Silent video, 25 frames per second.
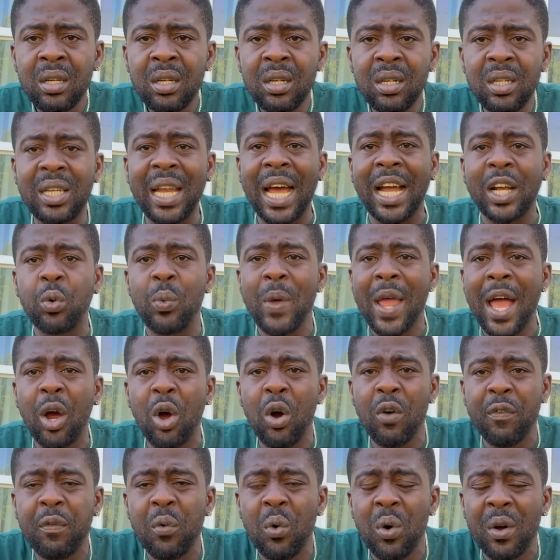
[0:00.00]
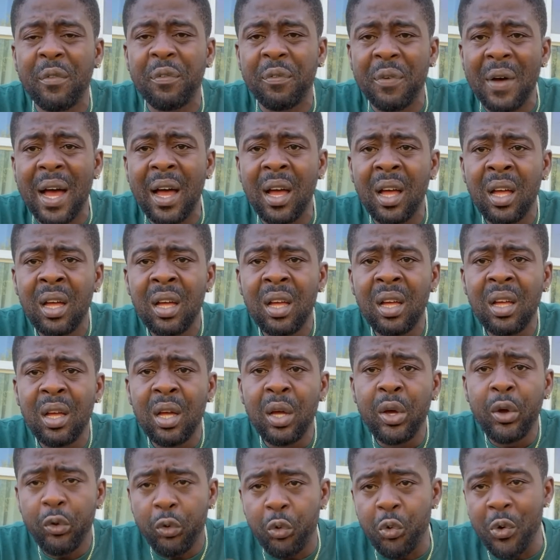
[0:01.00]
That we are go vote for
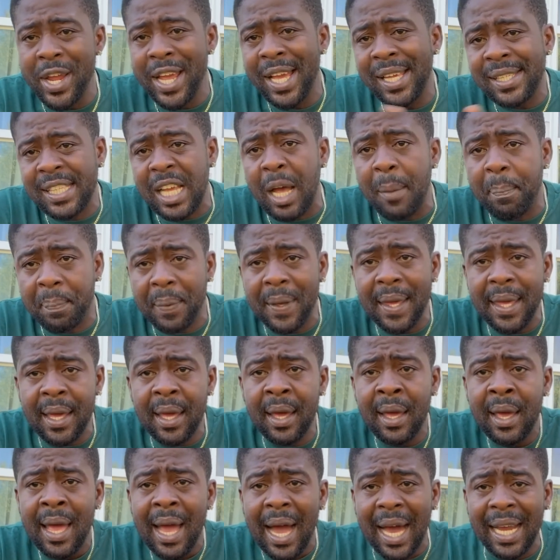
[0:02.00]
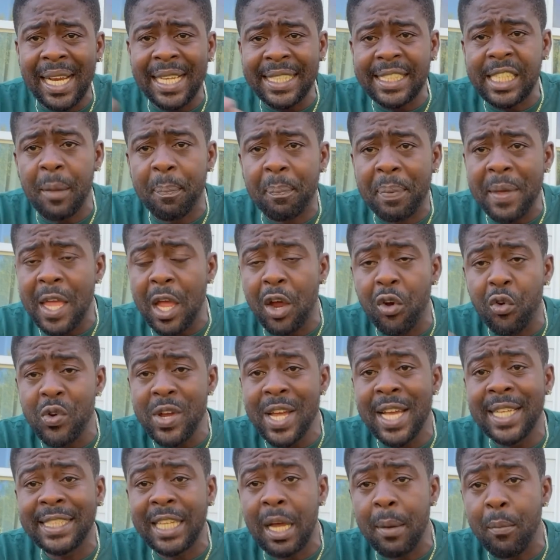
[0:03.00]
raise a pay, and as you pay
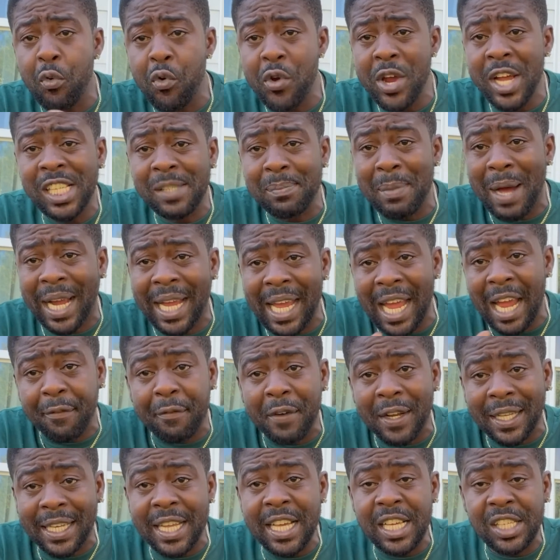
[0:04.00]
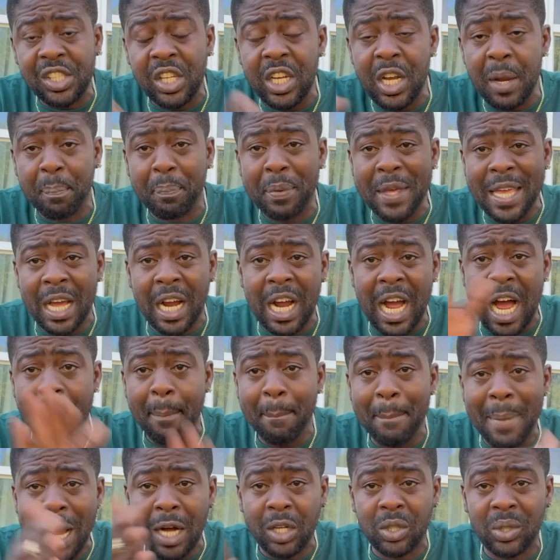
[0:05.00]
raise, them raise back everything, so the pay gone
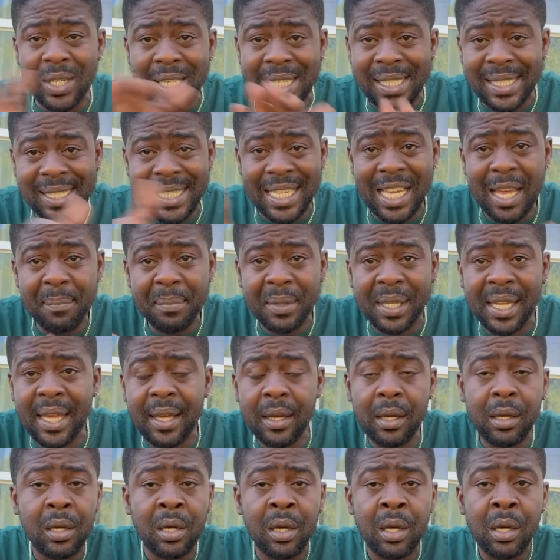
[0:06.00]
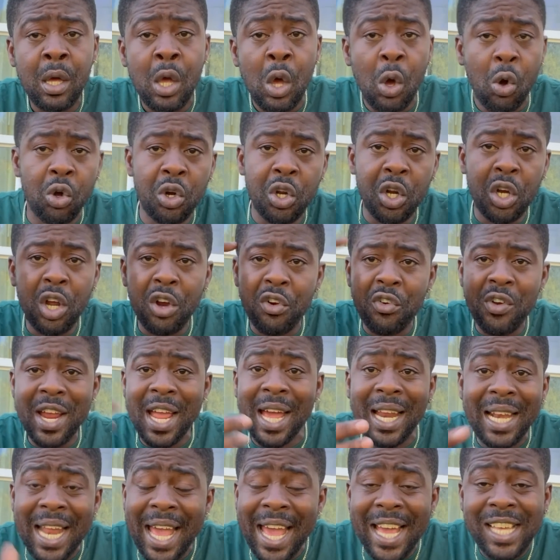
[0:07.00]
back to the same thing. We do not
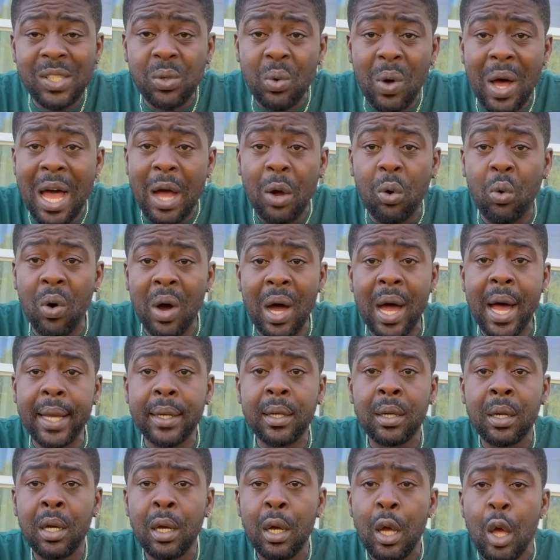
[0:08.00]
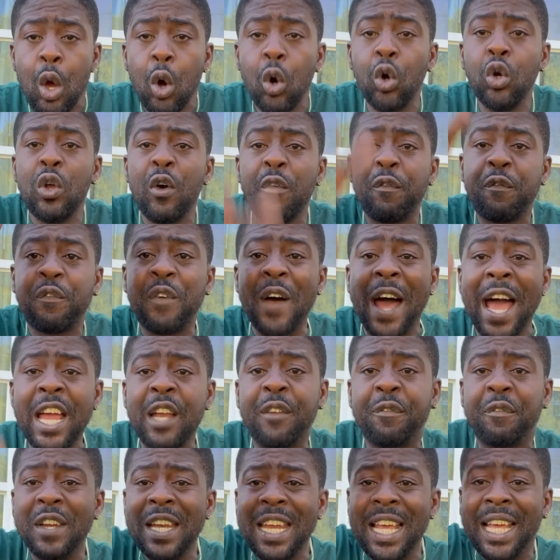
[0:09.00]
realize what go on. We no fight
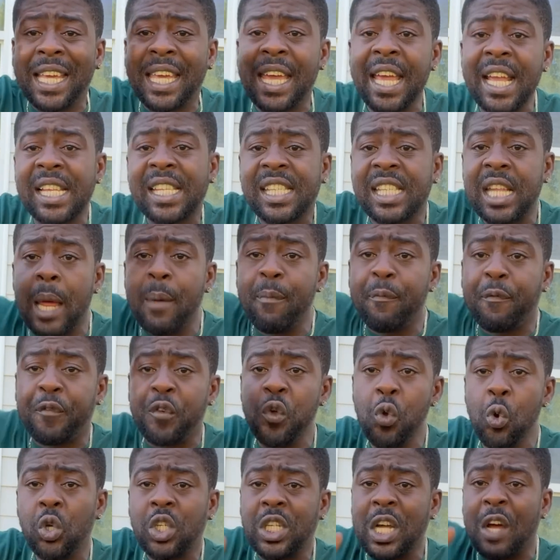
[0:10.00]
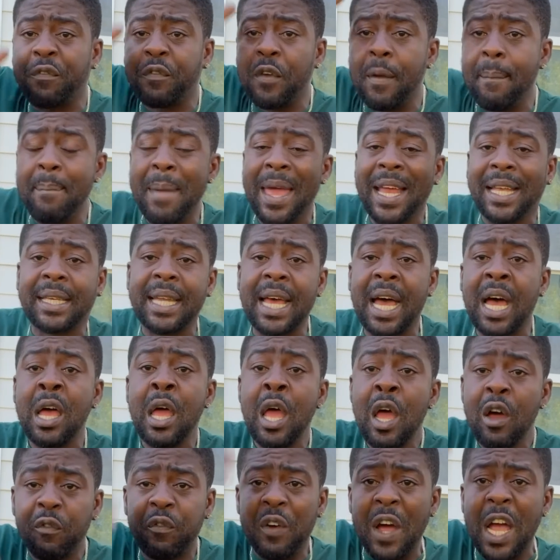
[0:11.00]
for the kids, them future for better,
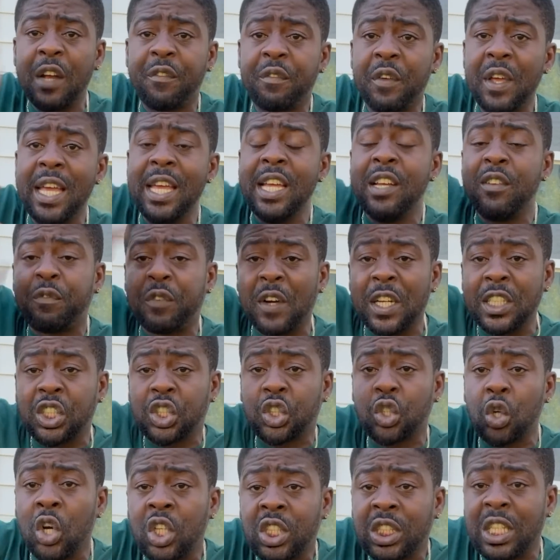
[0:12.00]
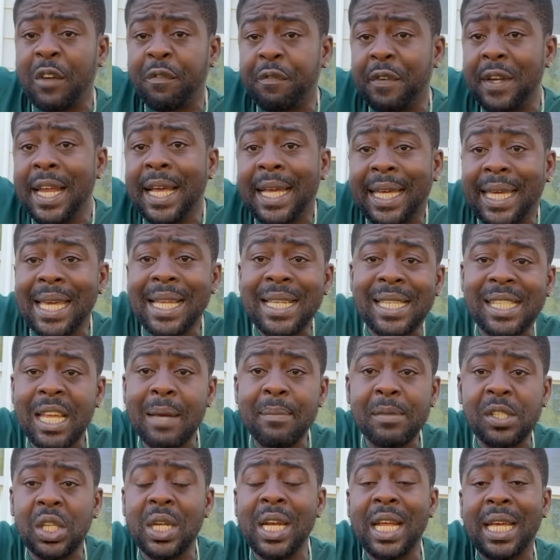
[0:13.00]
fight for infrastructure for the kids, them
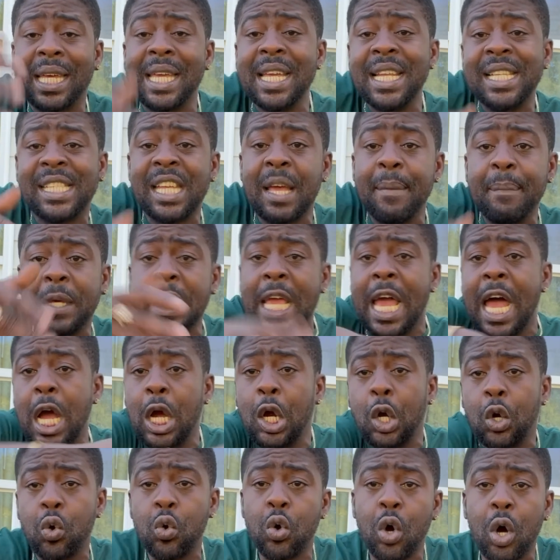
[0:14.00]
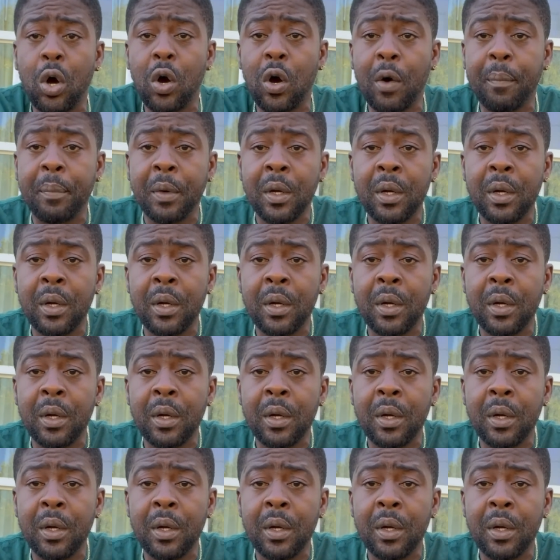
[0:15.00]
so the kids them can grow up.